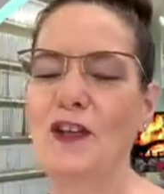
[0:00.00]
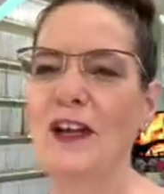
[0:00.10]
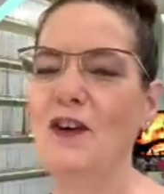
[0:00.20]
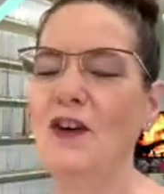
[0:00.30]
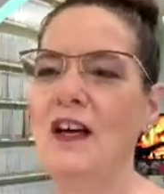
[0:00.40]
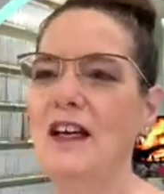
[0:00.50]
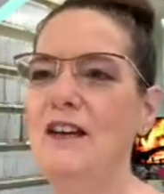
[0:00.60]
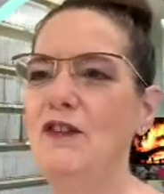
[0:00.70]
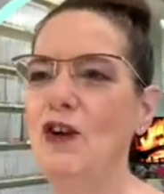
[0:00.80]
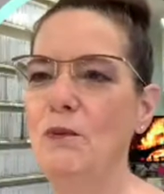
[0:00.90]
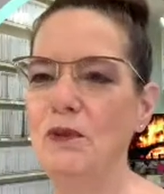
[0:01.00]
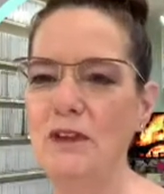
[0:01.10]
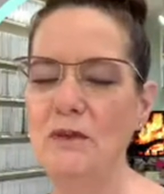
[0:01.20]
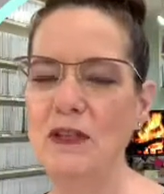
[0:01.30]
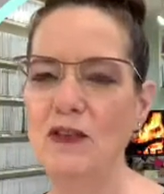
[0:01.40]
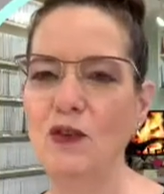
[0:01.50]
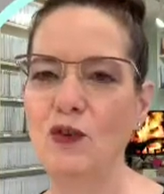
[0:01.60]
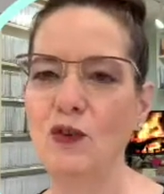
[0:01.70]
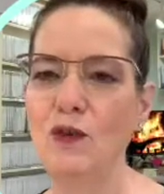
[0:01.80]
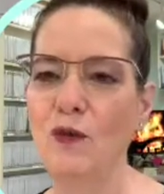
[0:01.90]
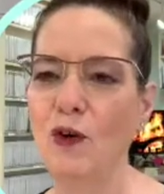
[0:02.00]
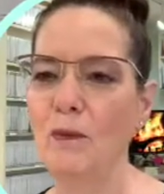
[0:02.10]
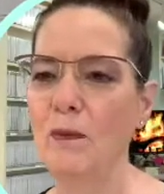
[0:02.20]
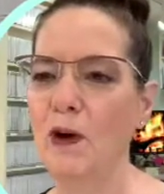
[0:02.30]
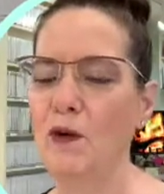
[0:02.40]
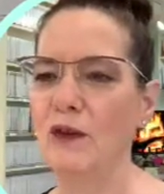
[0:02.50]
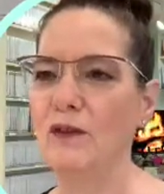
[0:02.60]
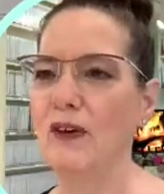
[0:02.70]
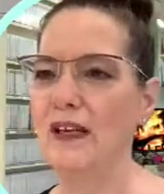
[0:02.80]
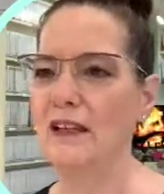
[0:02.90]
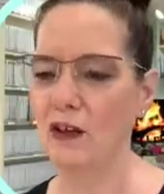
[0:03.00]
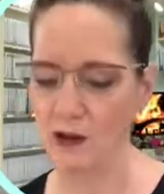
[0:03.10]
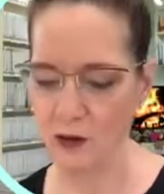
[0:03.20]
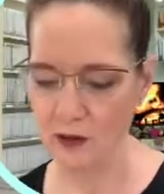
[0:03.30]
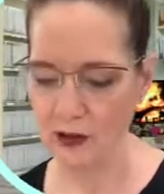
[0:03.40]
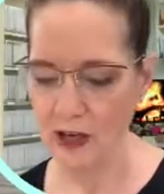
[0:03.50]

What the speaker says: Now, if you don't believe me, just Google fork bow. You'll find it all over.